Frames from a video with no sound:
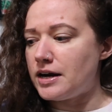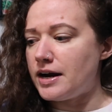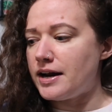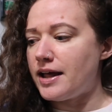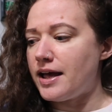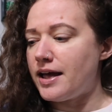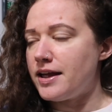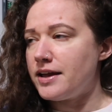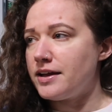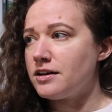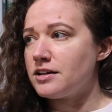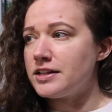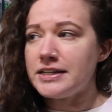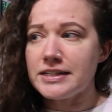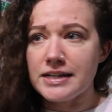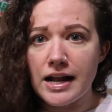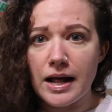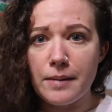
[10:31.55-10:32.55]
and I
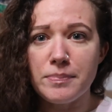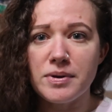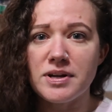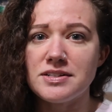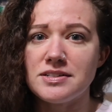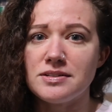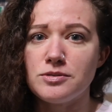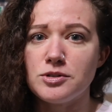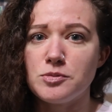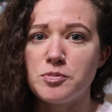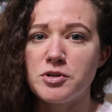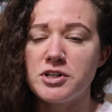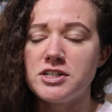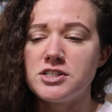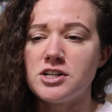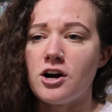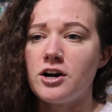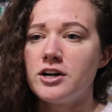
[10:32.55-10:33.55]
cleaned it up because it was
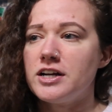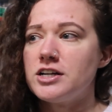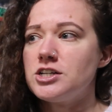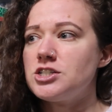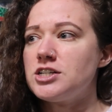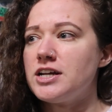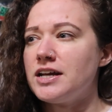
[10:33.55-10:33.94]
pretty tarnished,